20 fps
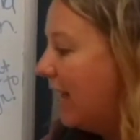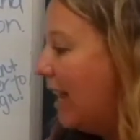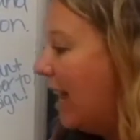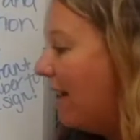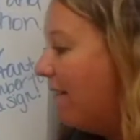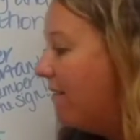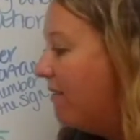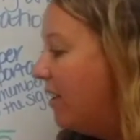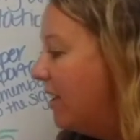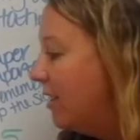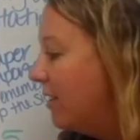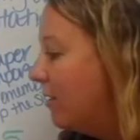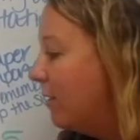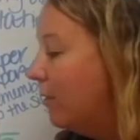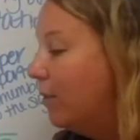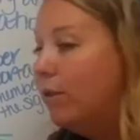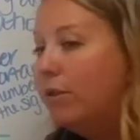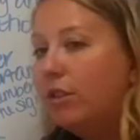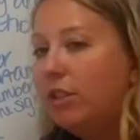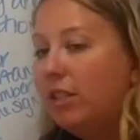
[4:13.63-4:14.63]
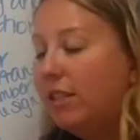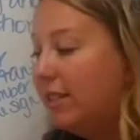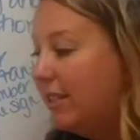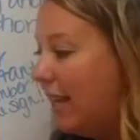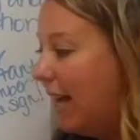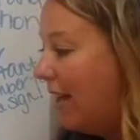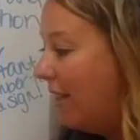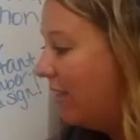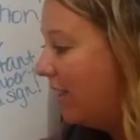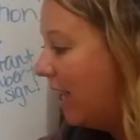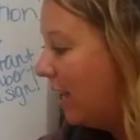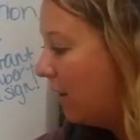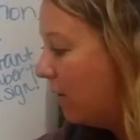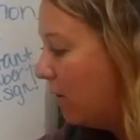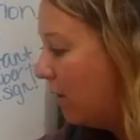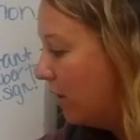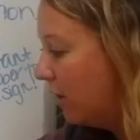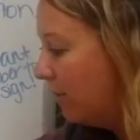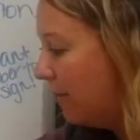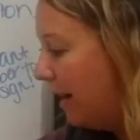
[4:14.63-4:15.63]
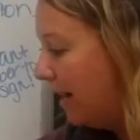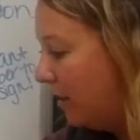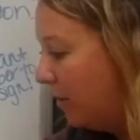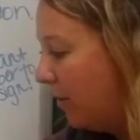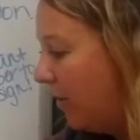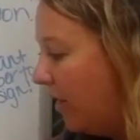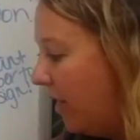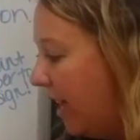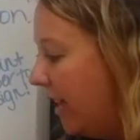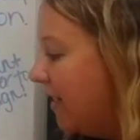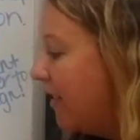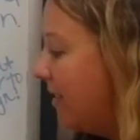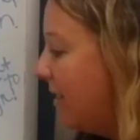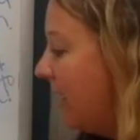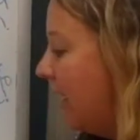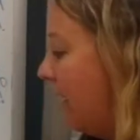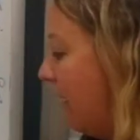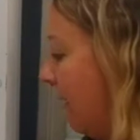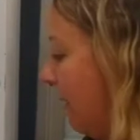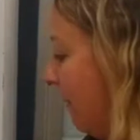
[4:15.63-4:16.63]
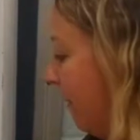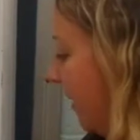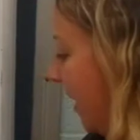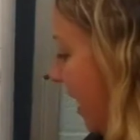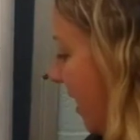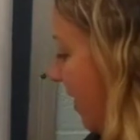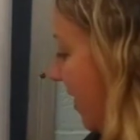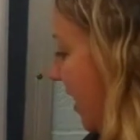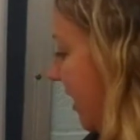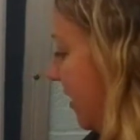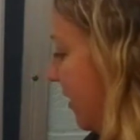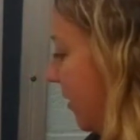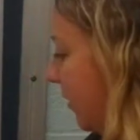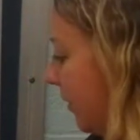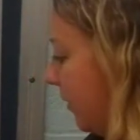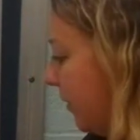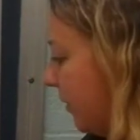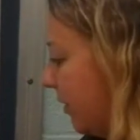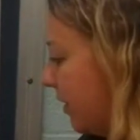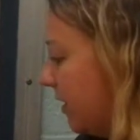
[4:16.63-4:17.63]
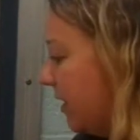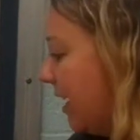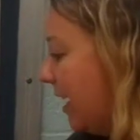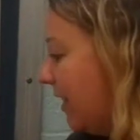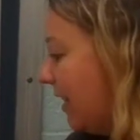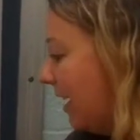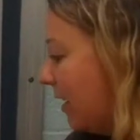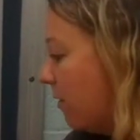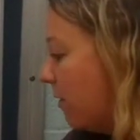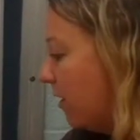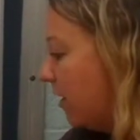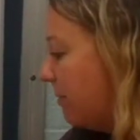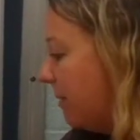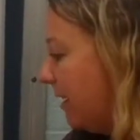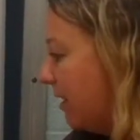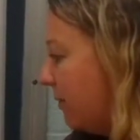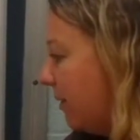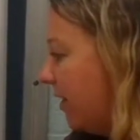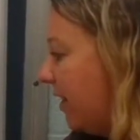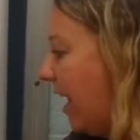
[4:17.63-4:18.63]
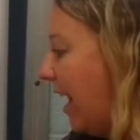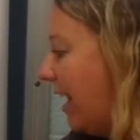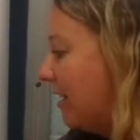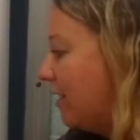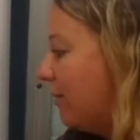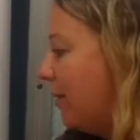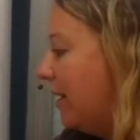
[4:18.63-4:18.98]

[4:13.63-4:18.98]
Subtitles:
I have this solution set that corresponds with this, and this solution set that corresponds with that.